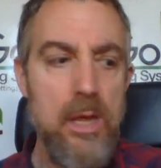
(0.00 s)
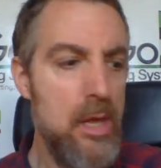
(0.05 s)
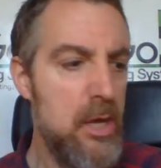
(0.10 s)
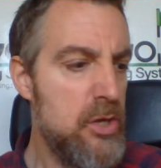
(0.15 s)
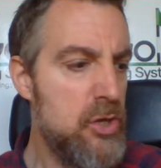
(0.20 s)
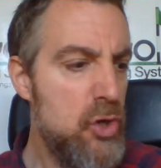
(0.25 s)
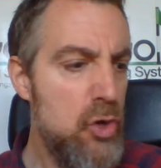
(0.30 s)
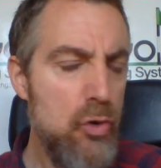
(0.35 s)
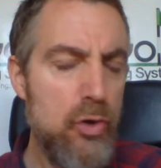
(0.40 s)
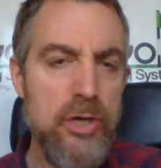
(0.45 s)

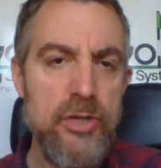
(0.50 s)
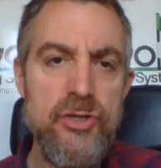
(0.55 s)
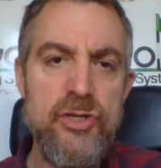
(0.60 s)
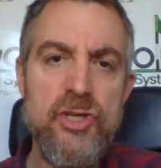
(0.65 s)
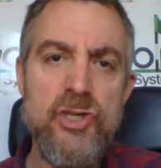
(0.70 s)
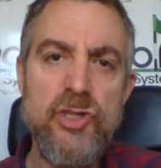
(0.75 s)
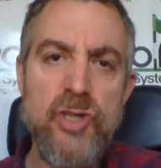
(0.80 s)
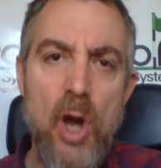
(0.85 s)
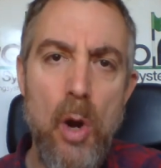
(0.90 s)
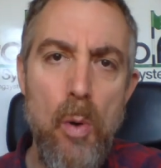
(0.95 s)
you can
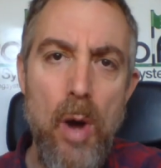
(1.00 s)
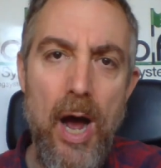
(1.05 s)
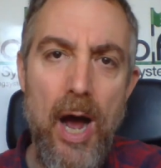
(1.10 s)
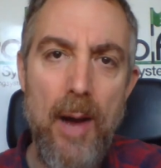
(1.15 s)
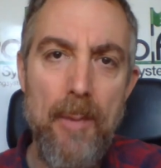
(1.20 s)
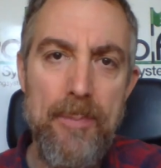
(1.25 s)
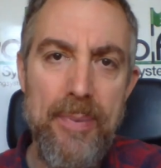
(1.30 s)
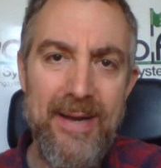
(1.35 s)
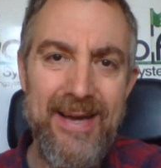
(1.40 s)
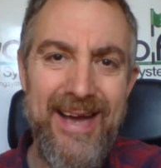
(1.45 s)
sew
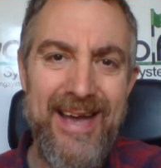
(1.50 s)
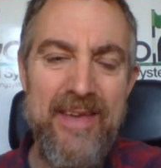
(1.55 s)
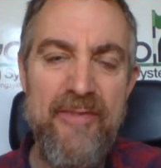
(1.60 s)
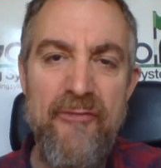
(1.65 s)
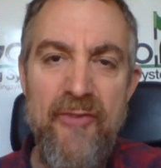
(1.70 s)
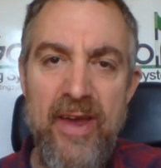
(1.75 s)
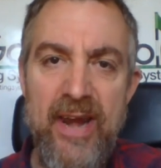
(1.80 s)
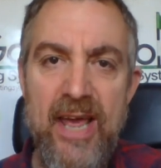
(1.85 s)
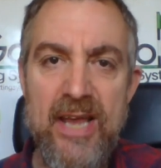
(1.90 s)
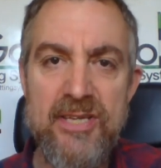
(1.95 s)
up a
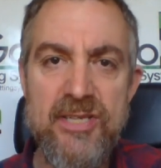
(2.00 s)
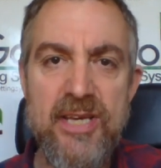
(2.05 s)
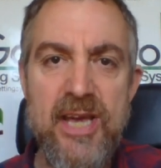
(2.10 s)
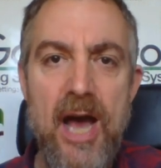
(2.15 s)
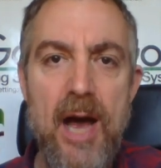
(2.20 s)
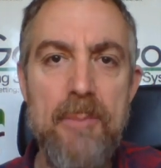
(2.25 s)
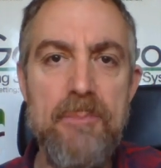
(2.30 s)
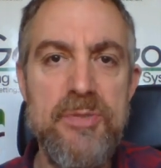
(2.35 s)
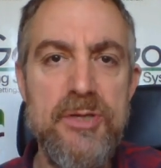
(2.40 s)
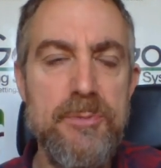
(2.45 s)
FedEx
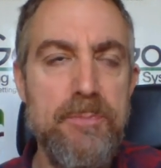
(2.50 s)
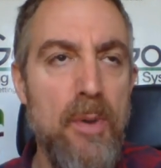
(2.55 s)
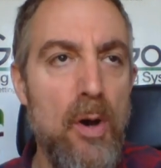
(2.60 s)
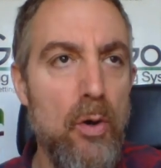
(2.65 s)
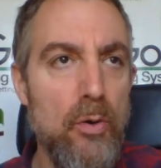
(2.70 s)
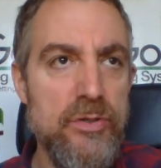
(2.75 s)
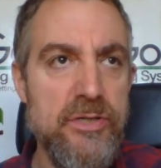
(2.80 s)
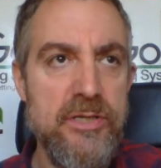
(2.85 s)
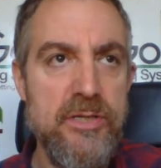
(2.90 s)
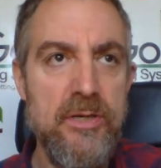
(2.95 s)
Cup
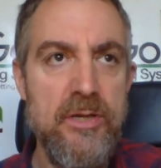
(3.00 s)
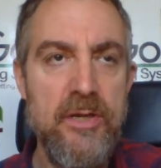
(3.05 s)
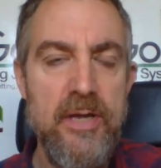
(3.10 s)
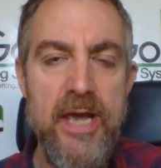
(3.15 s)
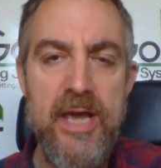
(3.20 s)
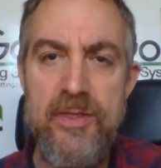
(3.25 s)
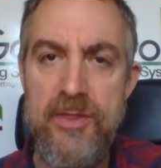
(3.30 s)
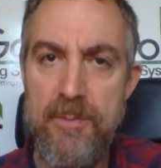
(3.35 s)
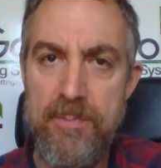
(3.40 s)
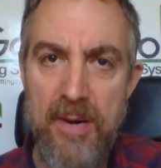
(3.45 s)
spot
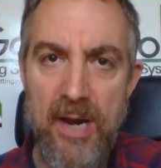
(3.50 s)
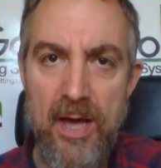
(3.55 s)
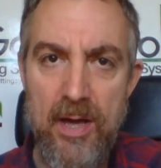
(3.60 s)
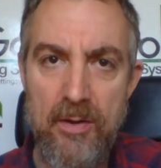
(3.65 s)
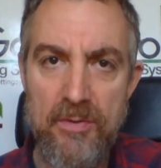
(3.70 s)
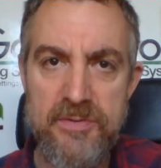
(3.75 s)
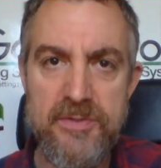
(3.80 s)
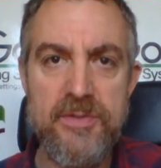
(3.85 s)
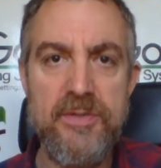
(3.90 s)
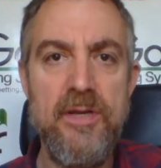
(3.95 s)
in the
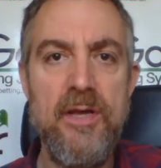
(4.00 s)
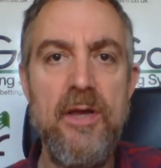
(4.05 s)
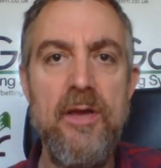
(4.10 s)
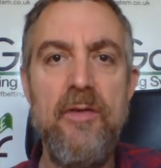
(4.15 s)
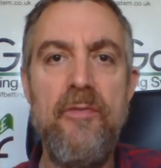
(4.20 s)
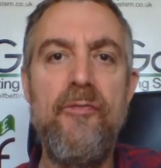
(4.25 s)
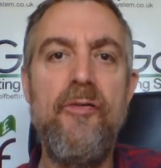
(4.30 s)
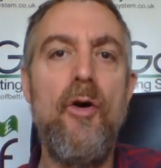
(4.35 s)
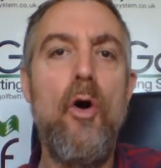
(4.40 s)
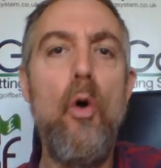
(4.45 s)
playoffs
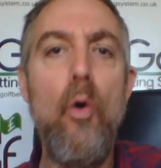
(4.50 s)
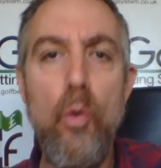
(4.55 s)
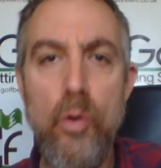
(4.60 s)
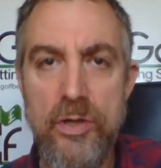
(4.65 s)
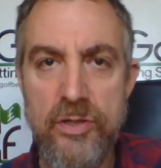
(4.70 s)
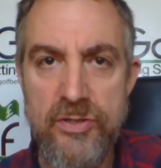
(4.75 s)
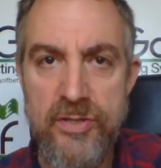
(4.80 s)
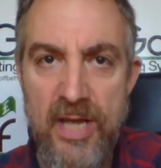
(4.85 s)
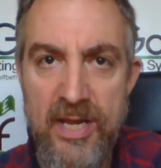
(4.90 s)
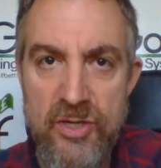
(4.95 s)
for
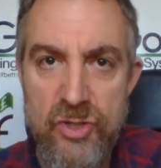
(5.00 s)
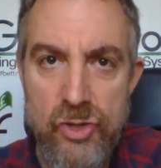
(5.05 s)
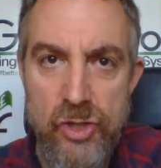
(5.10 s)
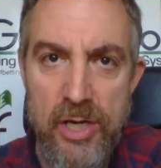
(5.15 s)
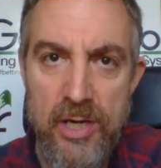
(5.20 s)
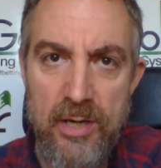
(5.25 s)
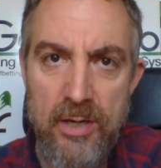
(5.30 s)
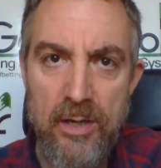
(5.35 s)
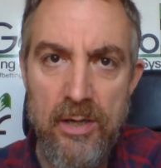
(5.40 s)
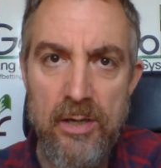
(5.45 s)
August next
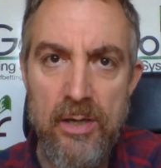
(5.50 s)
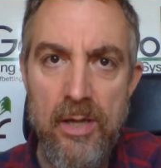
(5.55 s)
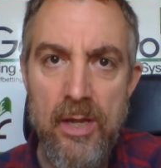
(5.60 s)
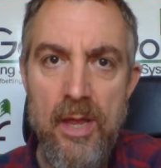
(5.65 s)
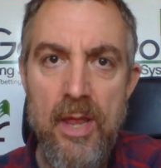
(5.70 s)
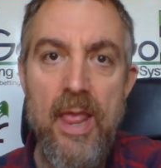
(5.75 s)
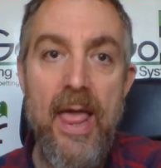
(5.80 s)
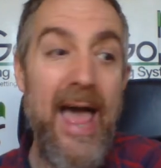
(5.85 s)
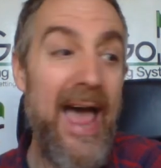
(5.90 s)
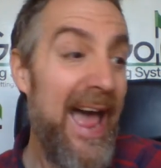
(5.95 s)
year.
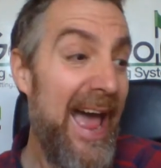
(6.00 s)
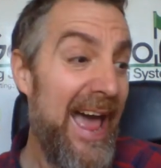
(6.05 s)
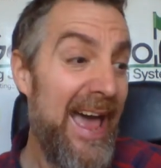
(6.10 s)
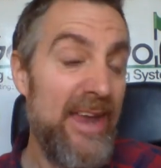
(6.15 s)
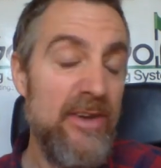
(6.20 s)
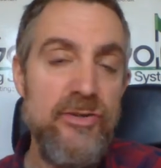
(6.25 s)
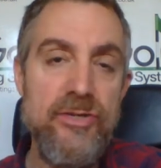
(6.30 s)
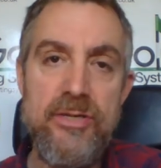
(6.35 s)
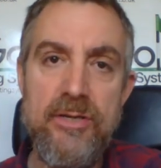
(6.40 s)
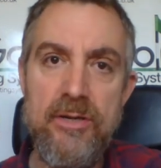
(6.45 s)

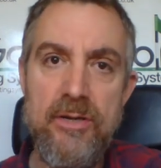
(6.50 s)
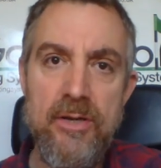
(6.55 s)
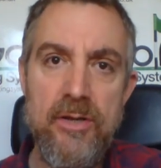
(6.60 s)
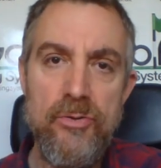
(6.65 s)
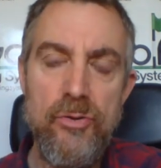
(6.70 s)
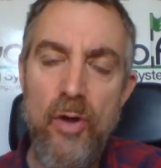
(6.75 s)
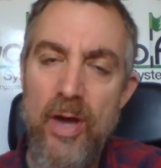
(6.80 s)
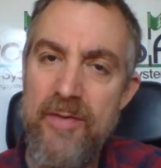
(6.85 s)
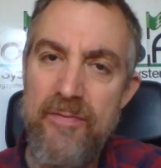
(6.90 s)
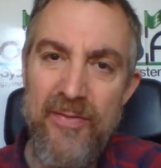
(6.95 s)
And,
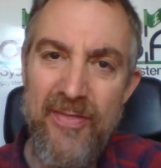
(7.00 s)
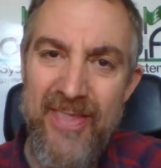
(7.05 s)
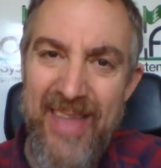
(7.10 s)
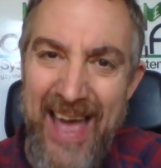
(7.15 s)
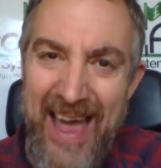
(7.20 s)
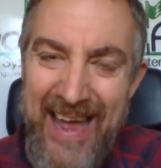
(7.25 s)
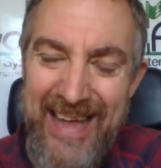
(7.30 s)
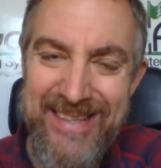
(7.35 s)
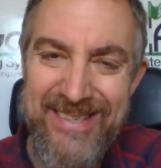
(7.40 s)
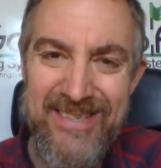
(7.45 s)
not even
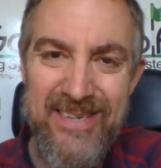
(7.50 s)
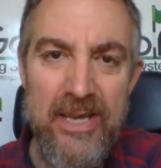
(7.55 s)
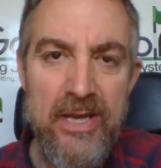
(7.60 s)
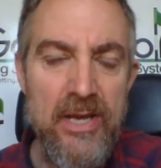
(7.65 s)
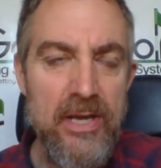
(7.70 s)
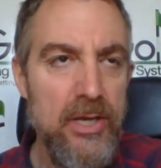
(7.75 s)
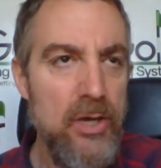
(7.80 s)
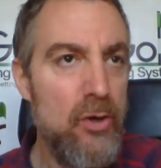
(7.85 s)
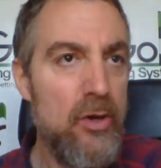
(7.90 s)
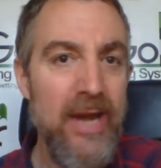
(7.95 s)
that,
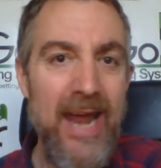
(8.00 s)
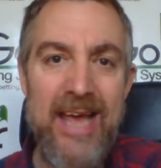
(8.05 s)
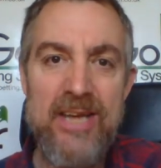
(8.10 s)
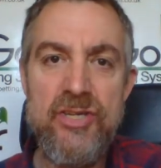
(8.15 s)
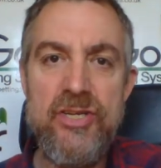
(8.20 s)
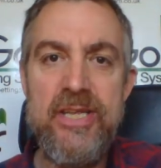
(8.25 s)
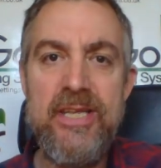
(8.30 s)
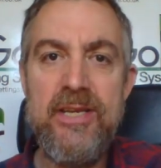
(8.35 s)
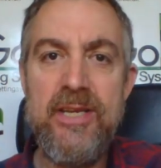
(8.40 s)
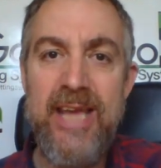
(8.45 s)
you can
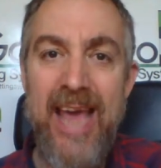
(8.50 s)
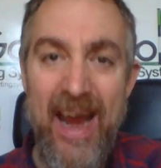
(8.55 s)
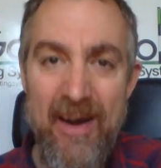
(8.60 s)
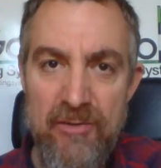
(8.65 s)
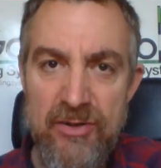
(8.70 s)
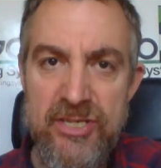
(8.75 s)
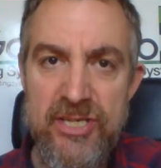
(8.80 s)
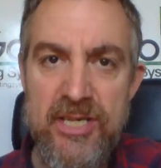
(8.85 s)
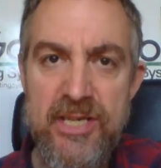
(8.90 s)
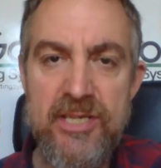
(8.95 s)
actually
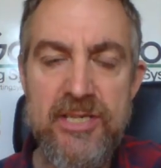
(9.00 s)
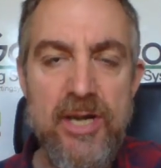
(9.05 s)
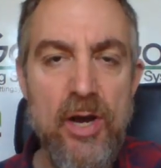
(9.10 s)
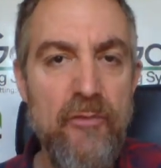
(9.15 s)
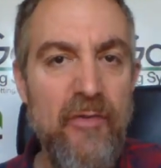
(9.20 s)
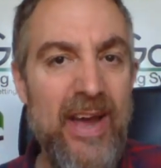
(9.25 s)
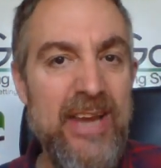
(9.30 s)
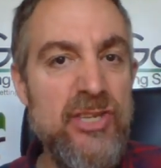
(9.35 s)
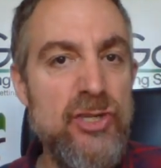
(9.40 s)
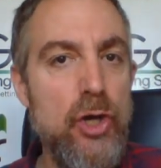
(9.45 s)
guarantee
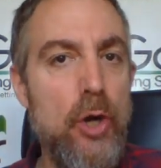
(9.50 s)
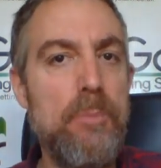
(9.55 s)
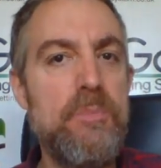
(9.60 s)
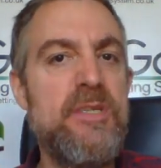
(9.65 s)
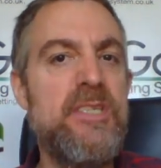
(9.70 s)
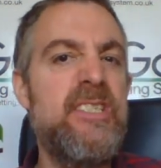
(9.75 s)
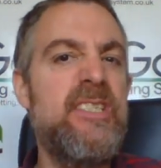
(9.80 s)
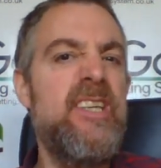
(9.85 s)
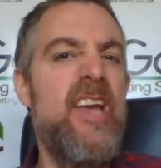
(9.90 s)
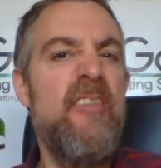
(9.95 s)
yourself a top
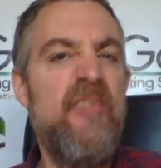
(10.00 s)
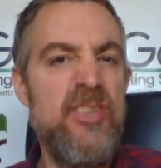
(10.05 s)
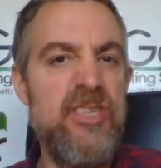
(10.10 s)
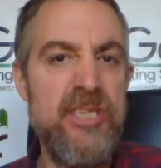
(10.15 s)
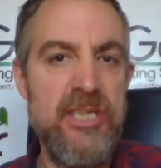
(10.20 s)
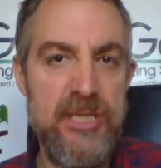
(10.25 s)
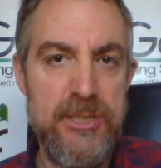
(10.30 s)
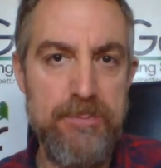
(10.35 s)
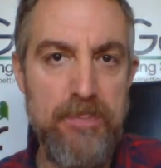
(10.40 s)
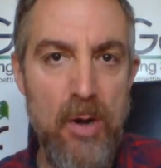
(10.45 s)

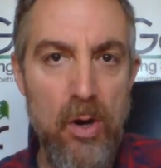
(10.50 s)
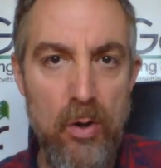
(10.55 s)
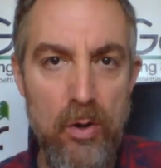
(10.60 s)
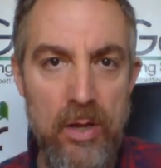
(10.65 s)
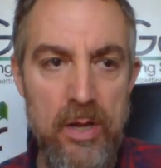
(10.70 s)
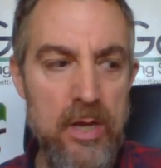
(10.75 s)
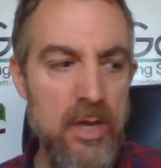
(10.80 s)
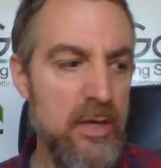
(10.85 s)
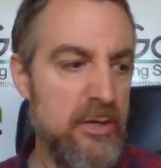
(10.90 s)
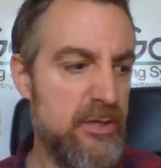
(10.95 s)
seventy
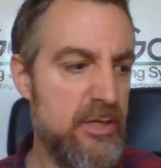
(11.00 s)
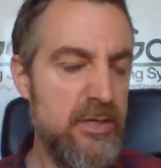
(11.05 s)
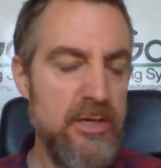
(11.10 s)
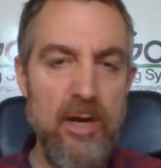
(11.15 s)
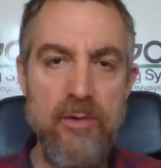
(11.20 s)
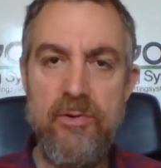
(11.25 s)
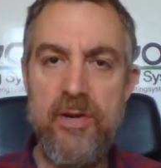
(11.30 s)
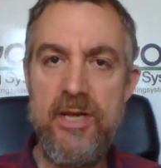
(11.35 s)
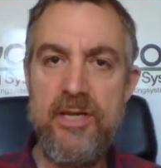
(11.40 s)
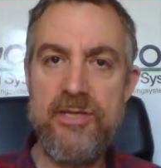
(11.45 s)
spot, so you
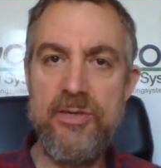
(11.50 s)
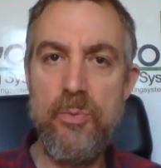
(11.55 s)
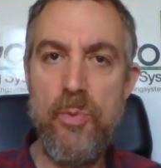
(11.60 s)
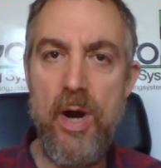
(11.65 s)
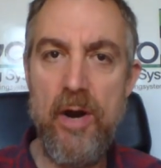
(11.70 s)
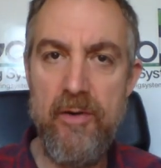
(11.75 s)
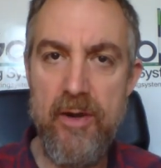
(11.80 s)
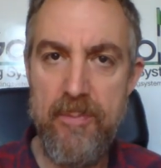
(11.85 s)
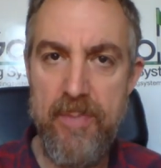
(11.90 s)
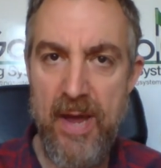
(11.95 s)
don't need to
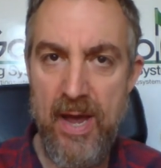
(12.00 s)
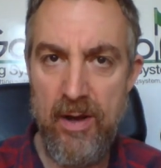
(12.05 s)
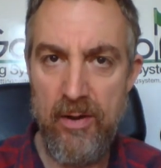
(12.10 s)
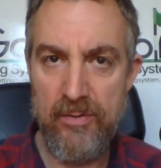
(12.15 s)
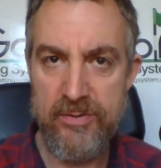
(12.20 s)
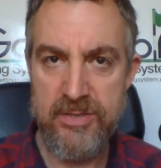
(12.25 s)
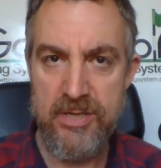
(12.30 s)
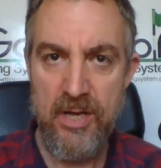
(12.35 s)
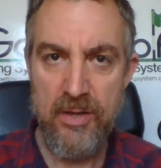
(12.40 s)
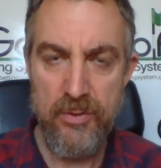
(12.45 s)
worry
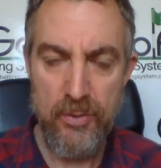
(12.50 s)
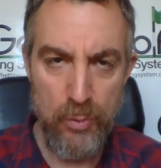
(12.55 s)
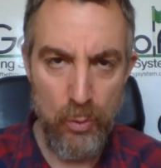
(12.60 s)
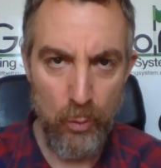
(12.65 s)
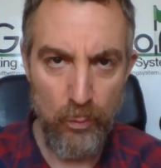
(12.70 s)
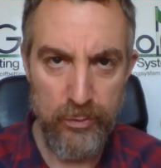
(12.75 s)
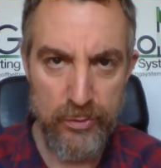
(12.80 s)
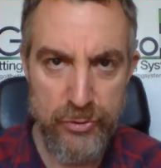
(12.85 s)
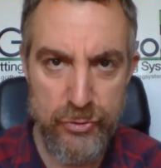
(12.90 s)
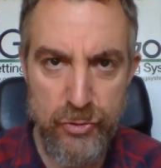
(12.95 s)
about the
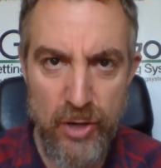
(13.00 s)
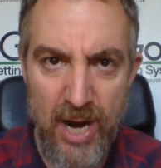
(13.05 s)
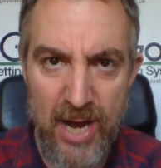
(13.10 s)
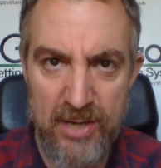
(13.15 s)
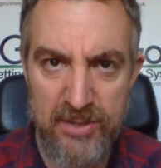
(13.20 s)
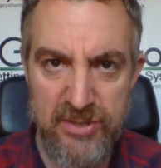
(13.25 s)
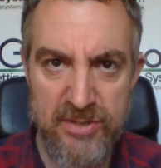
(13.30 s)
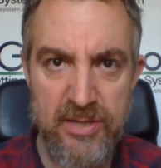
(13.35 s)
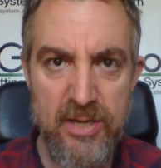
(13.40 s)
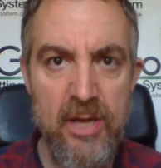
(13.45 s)
Northern
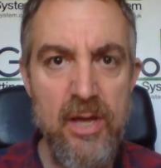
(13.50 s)
Trust.